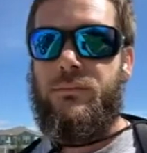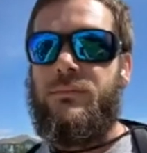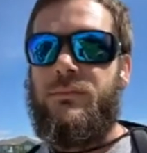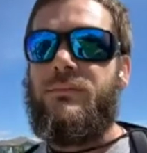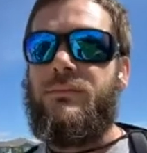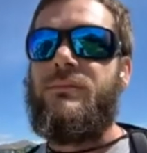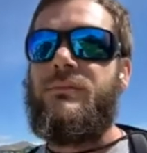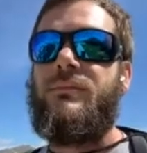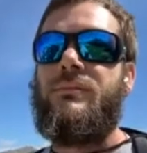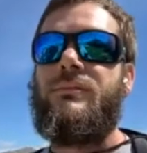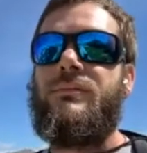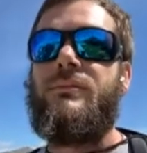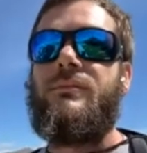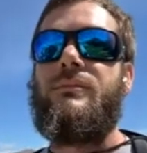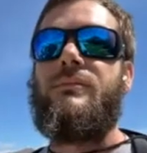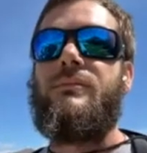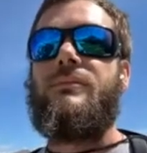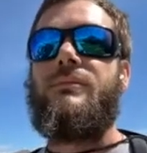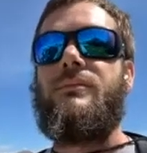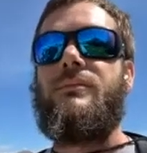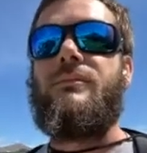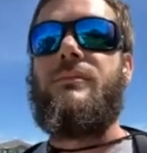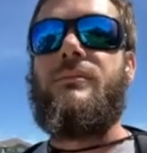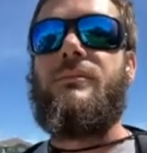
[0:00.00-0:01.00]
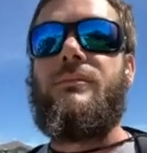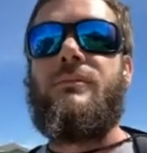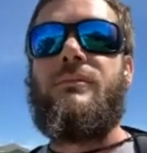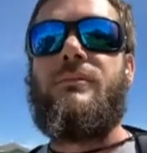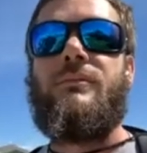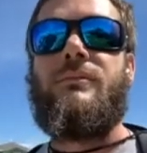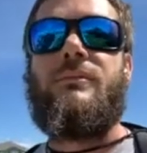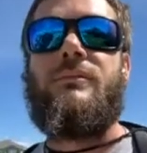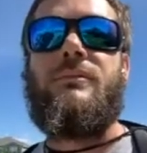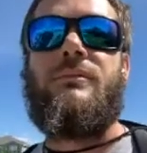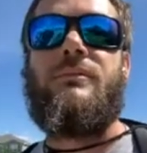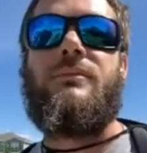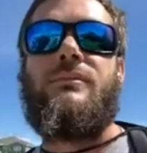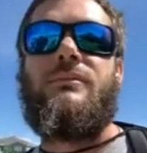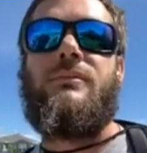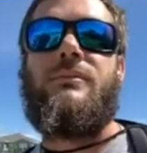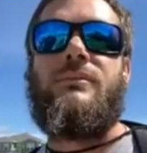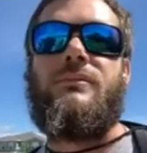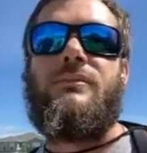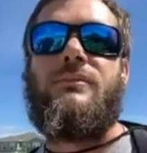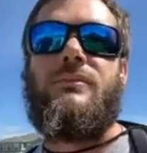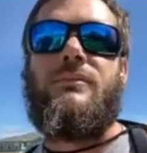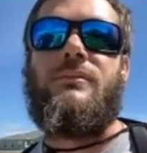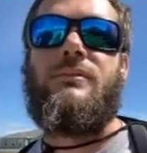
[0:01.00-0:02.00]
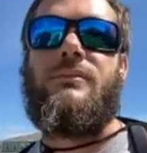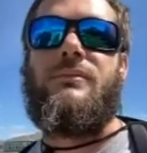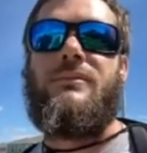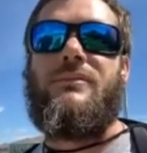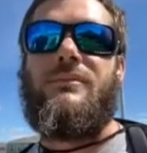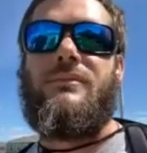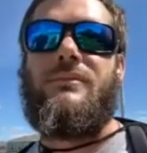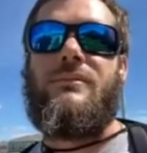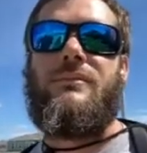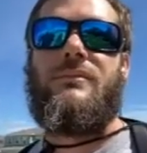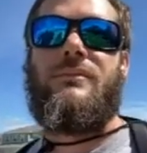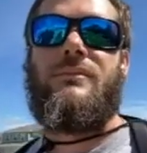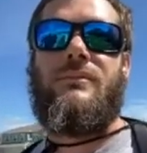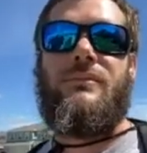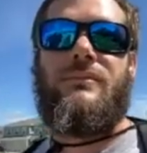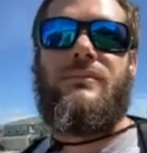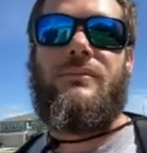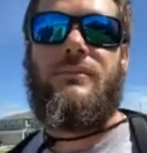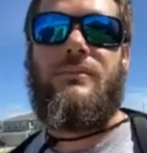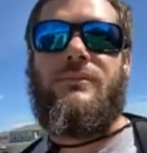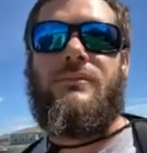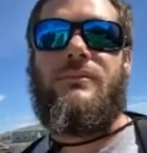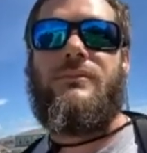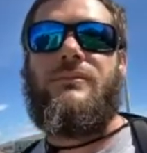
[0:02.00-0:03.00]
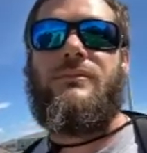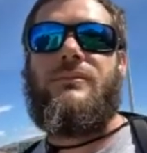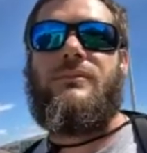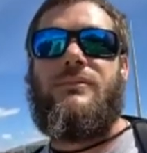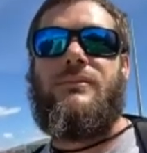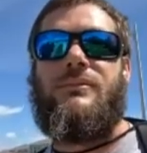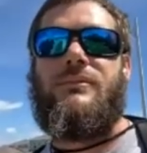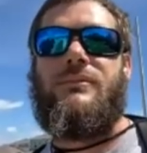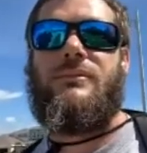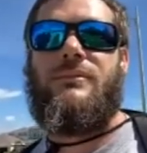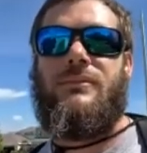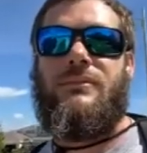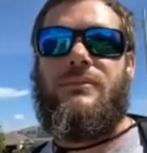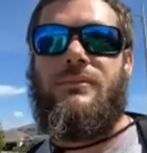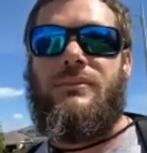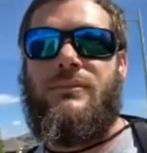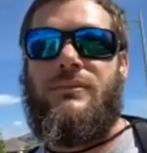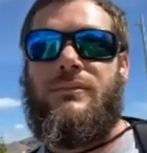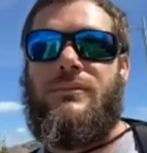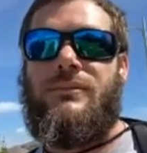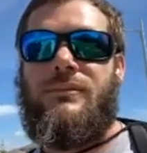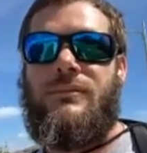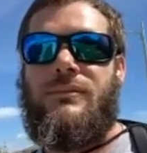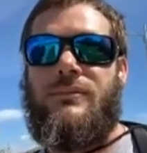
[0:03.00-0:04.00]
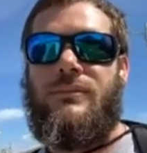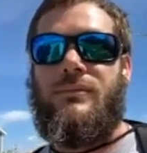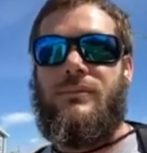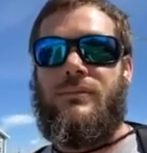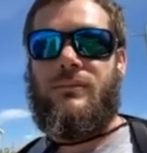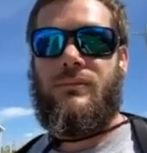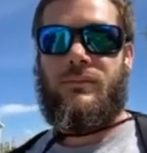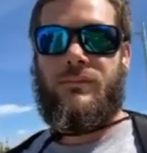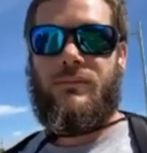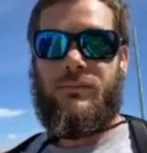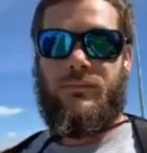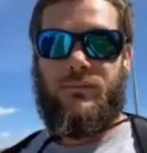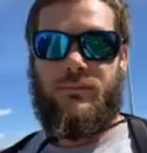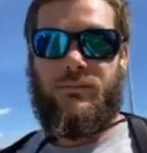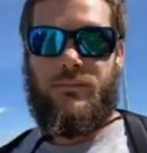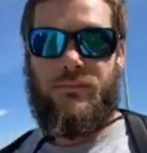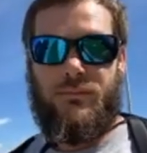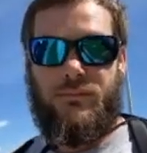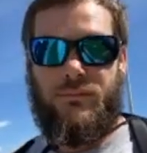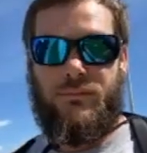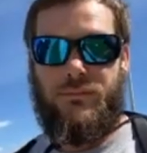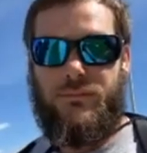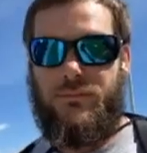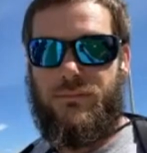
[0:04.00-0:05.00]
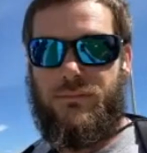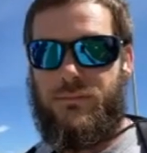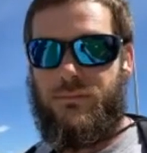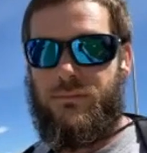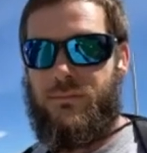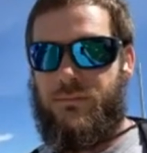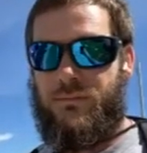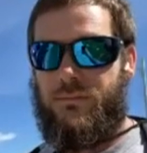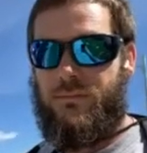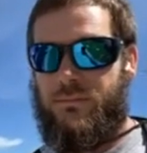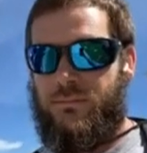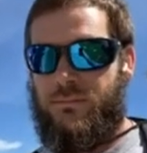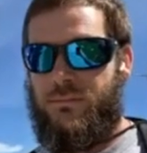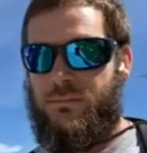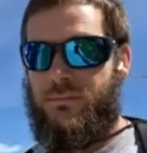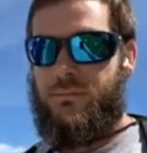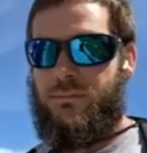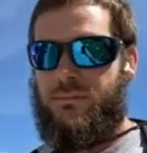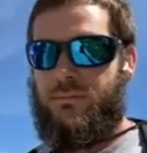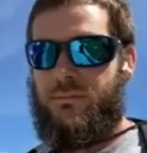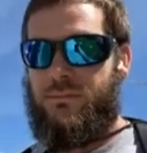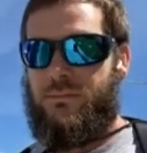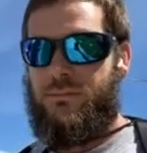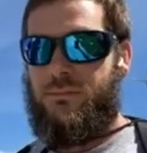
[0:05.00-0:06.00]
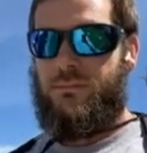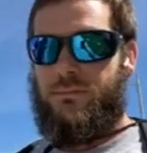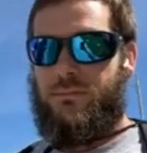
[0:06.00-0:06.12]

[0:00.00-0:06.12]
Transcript: (silent)